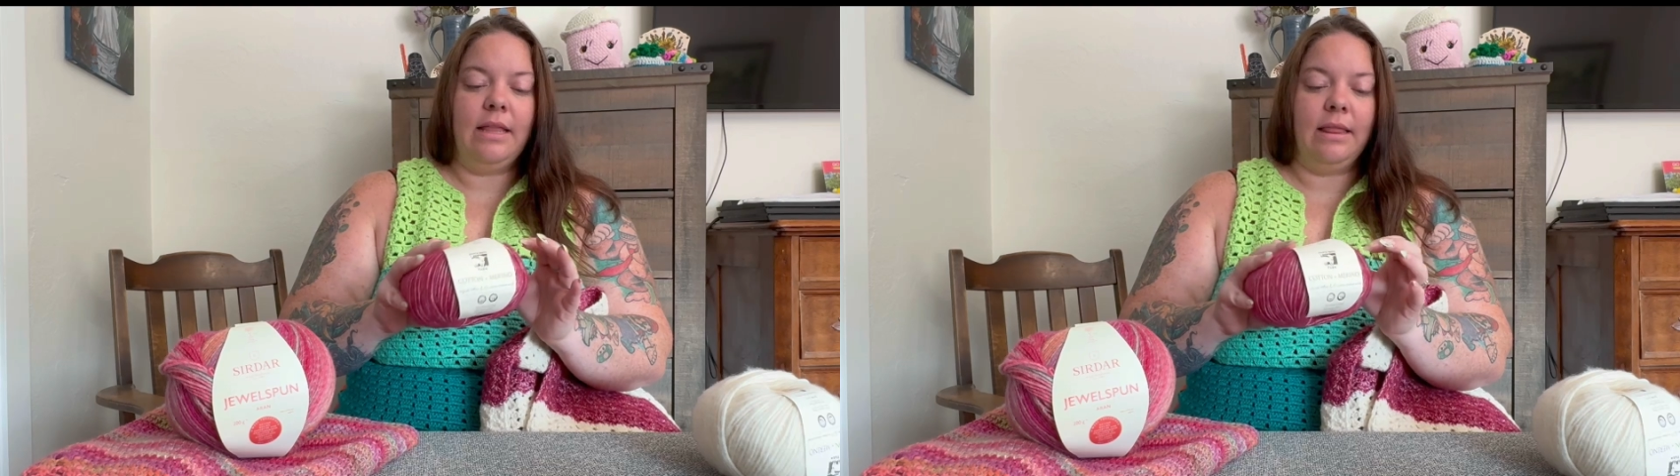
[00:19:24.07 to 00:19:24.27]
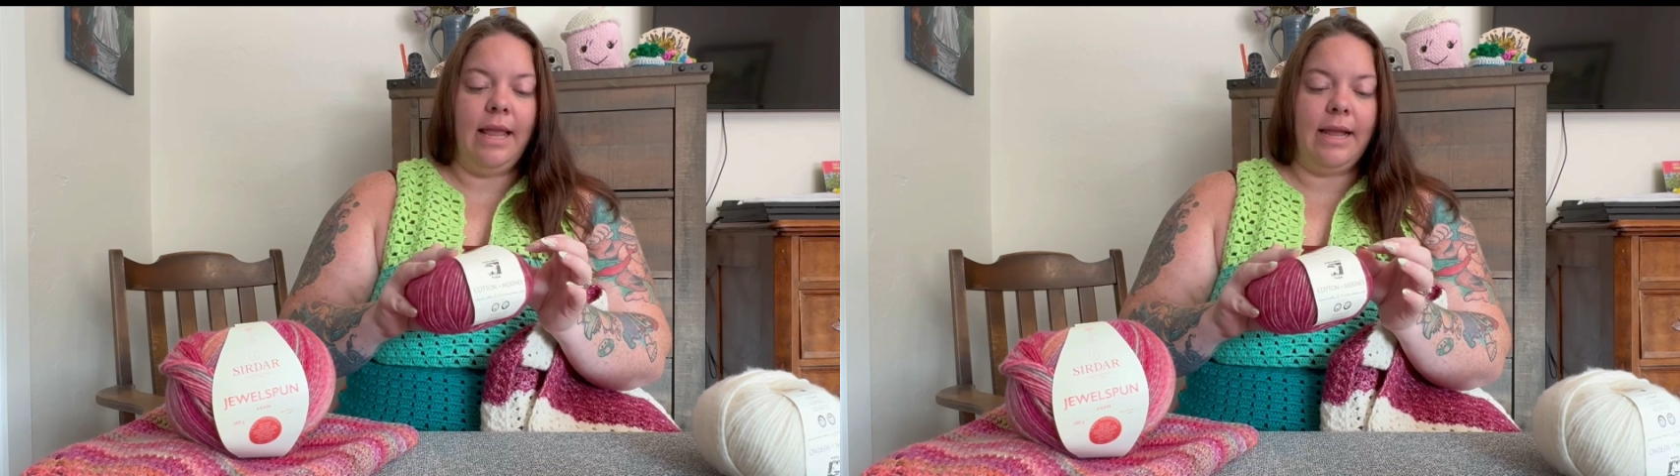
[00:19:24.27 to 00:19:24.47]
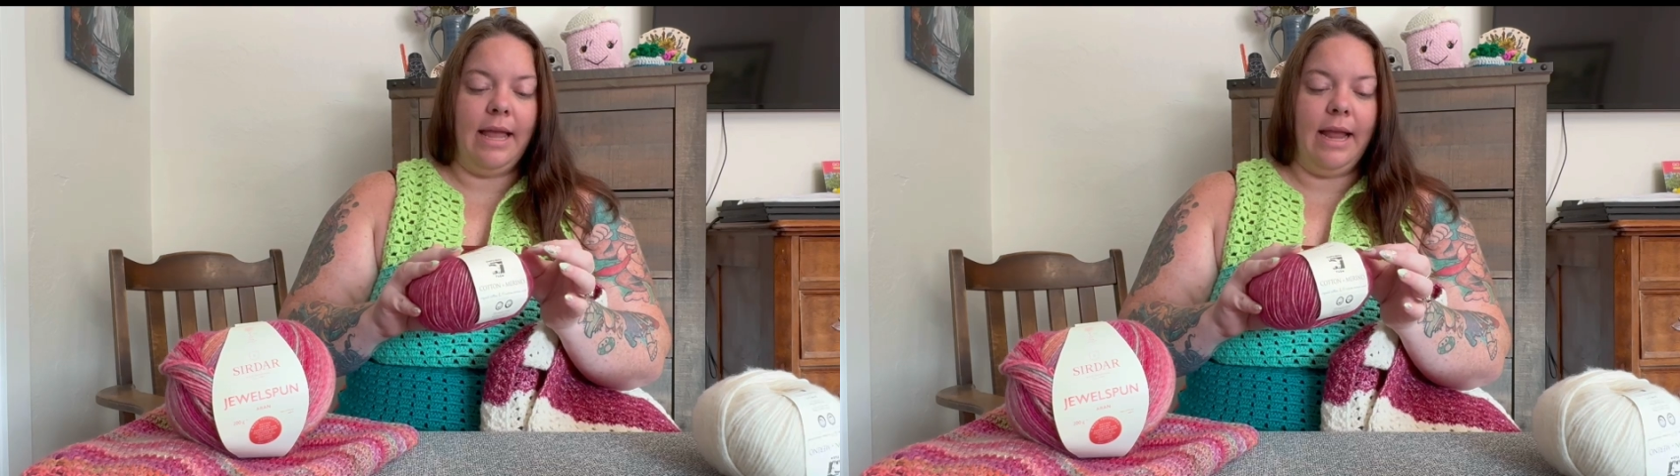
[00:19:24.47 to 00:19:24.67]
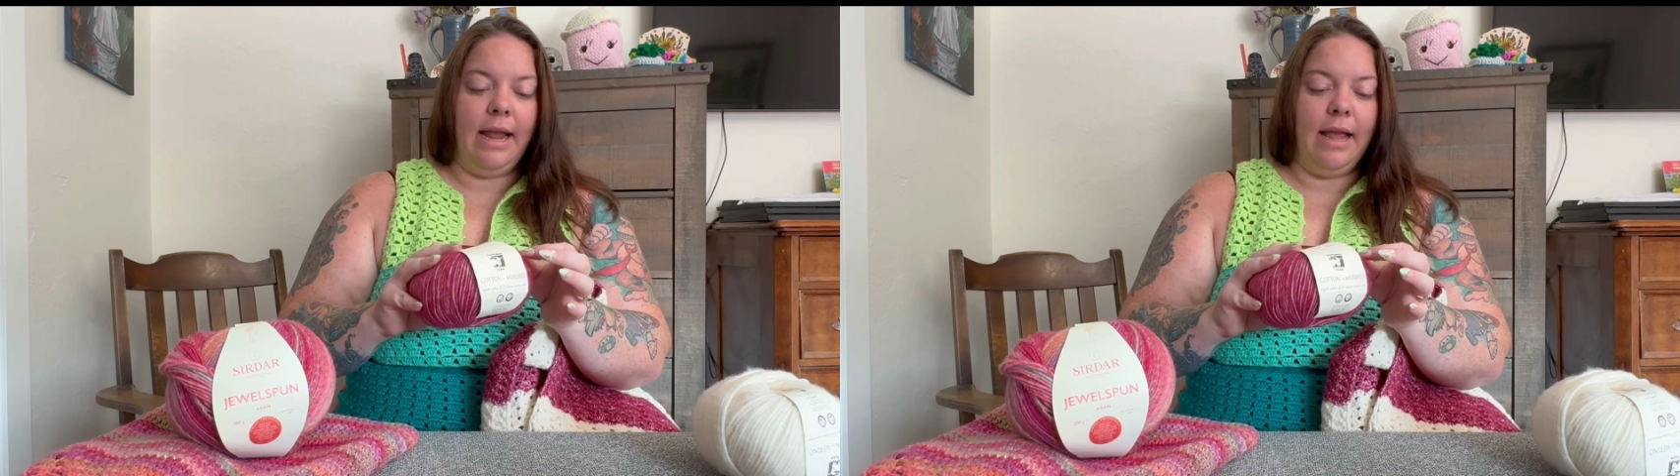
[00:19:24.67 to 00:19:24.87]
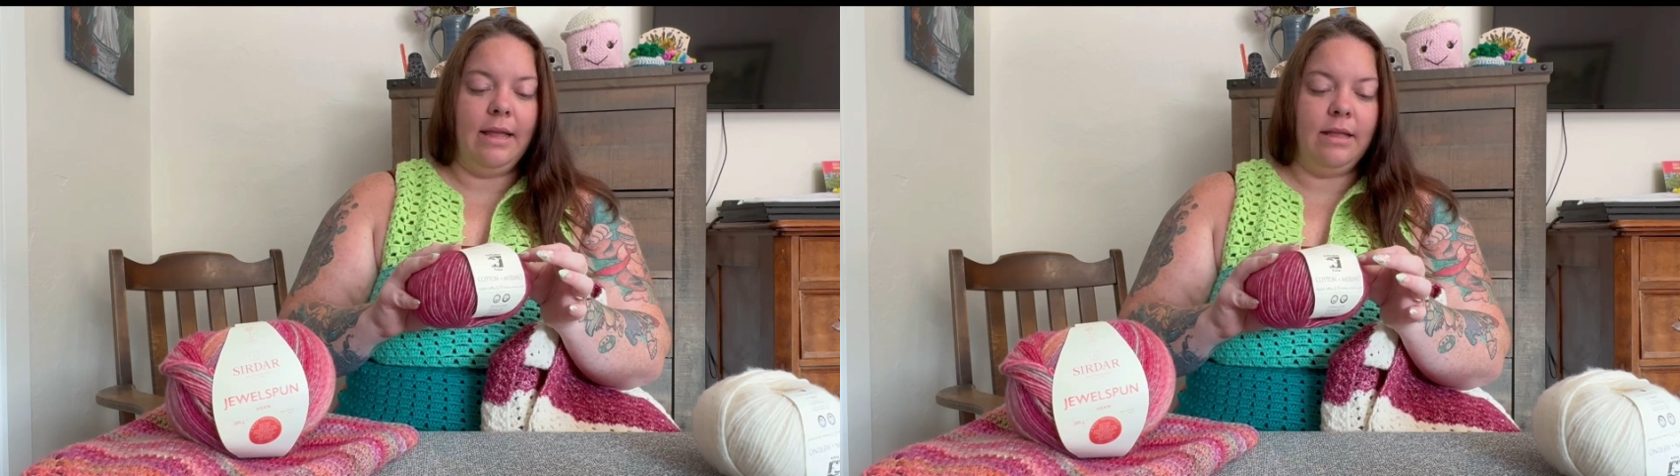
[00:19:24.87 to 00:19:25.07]
like
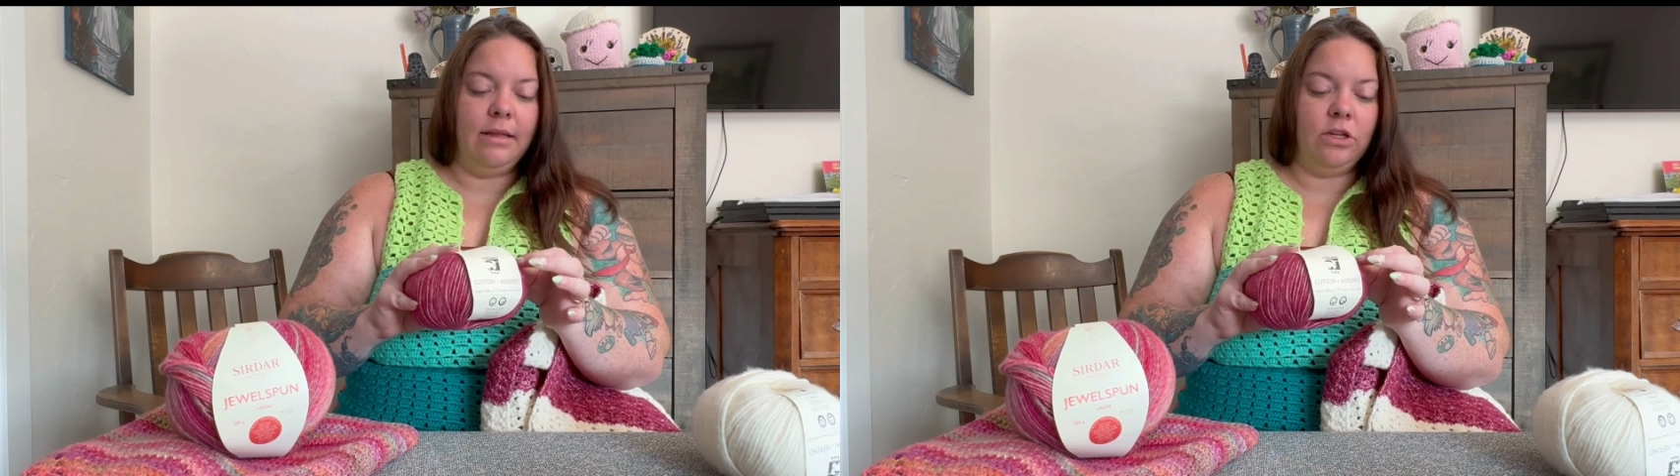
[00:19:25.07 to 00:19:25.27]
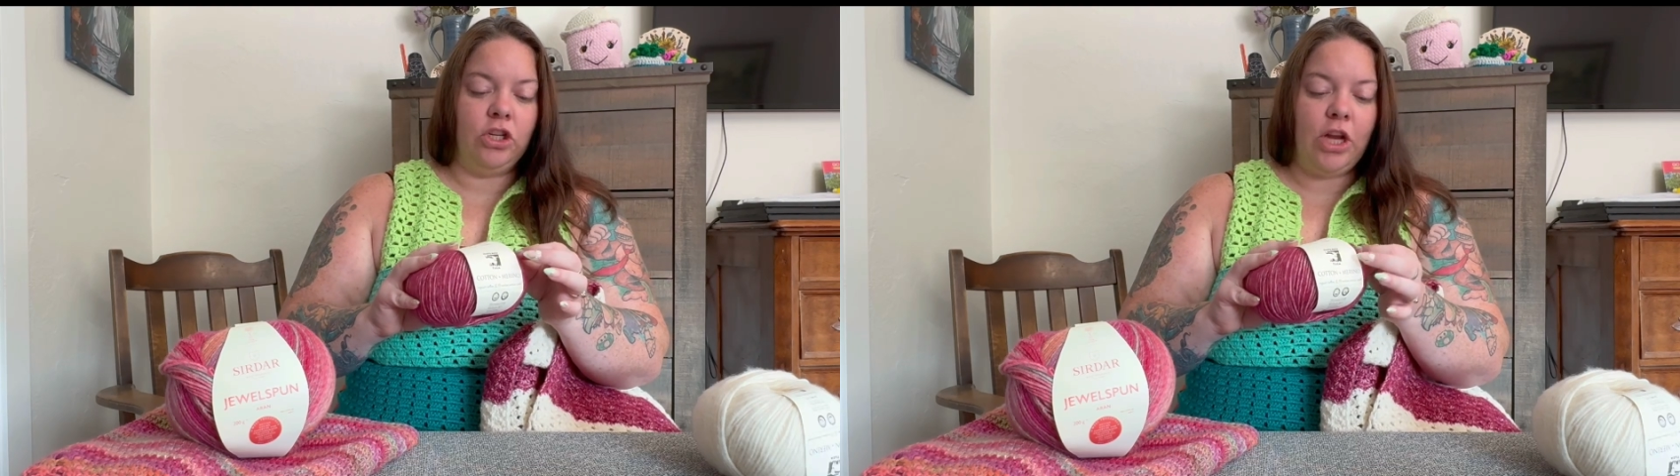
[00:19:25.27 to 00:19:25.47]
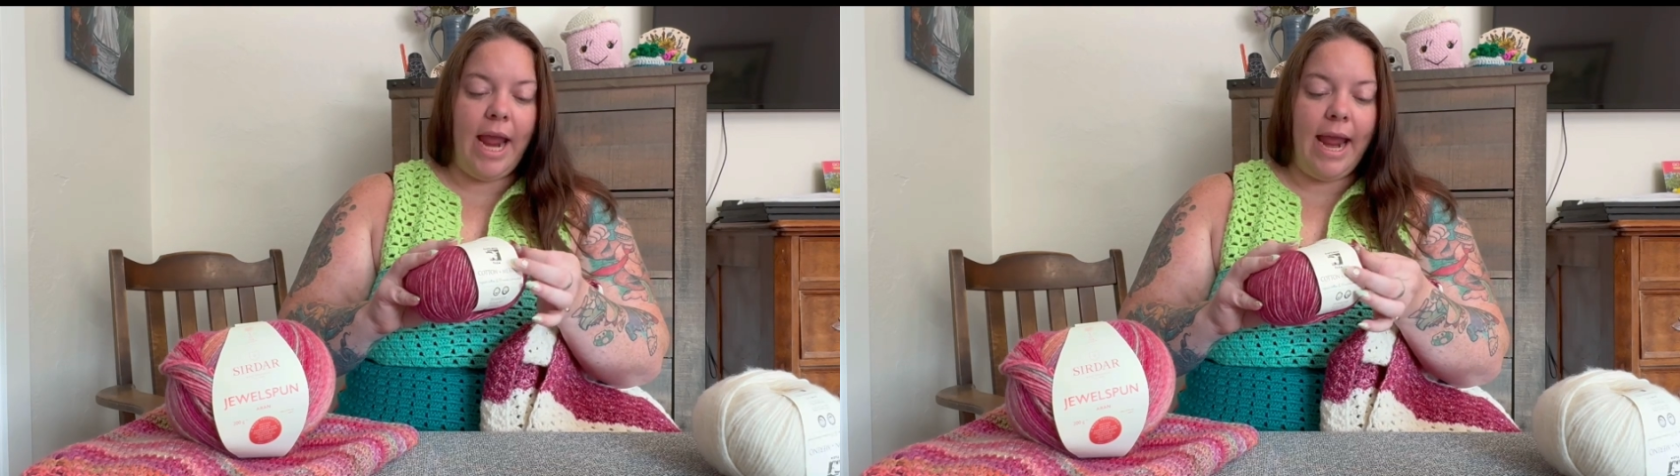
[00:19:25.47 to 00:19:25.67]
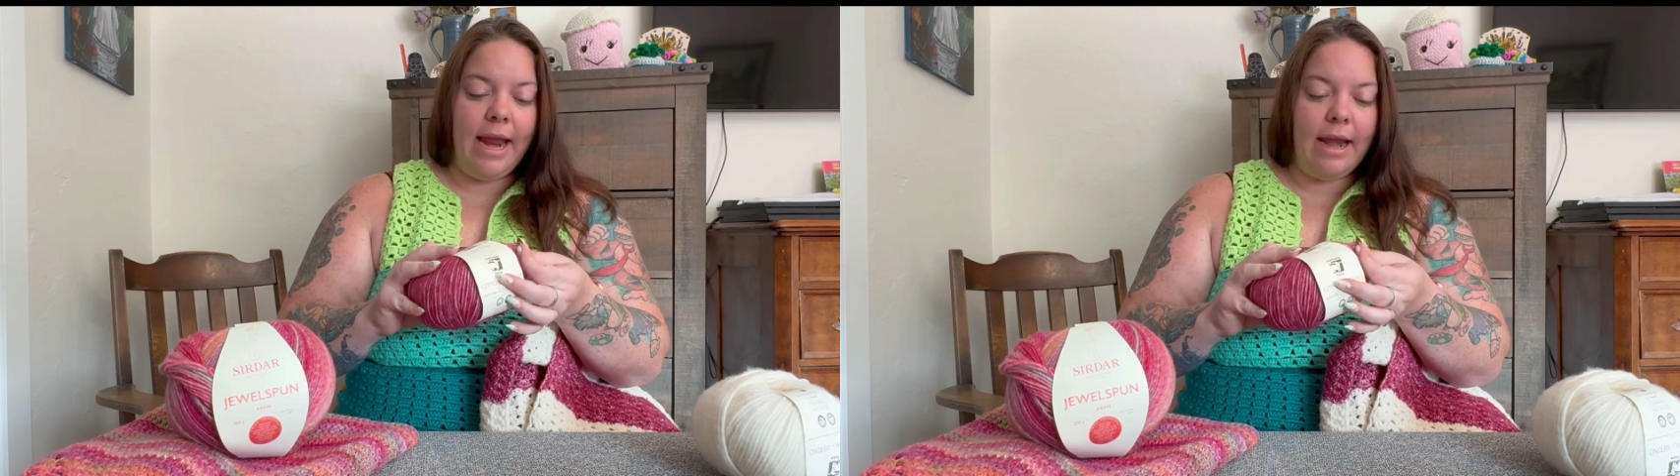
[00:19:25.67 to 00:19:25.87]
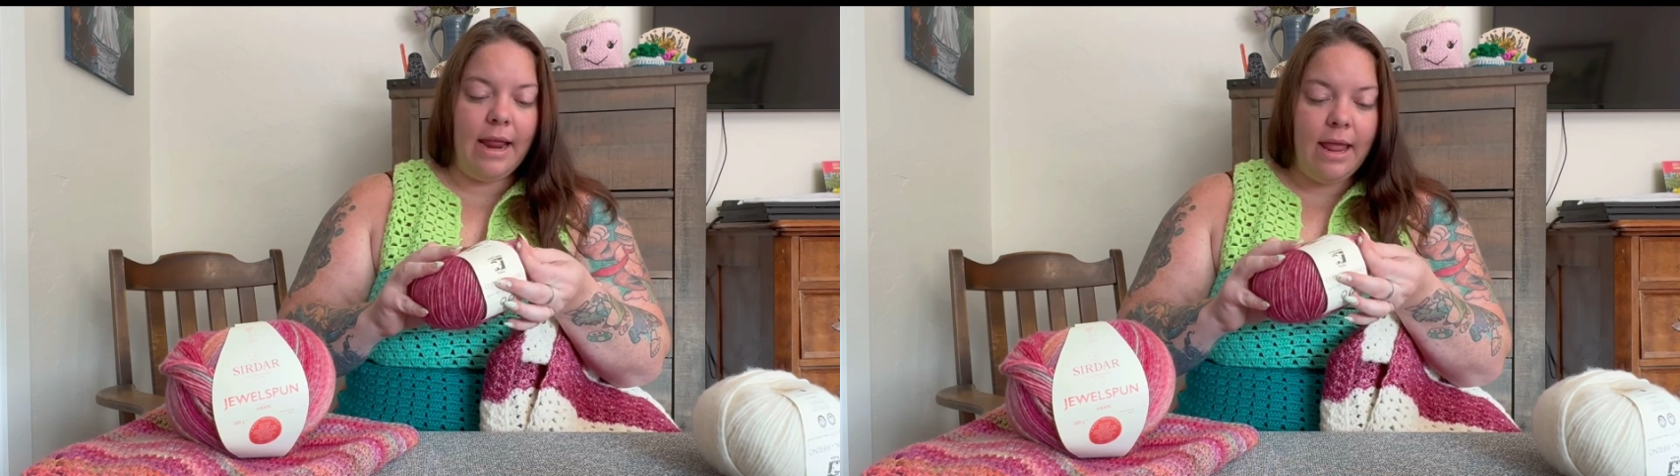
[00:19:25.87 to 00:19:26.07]
a
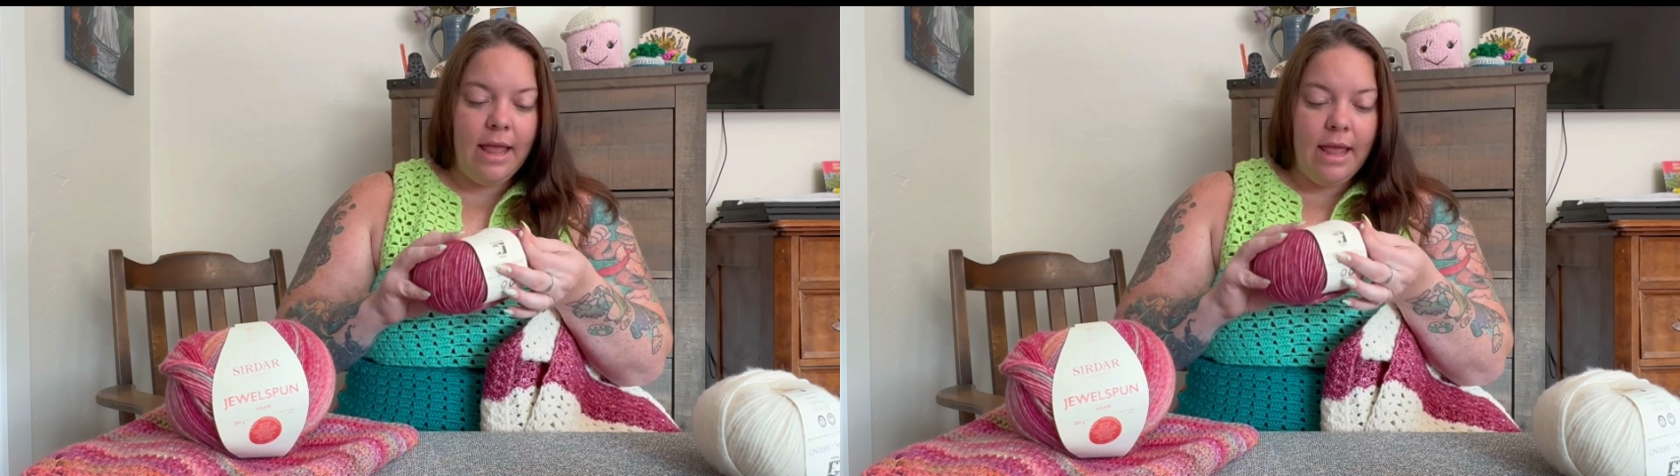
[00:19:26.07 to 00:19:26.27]
chain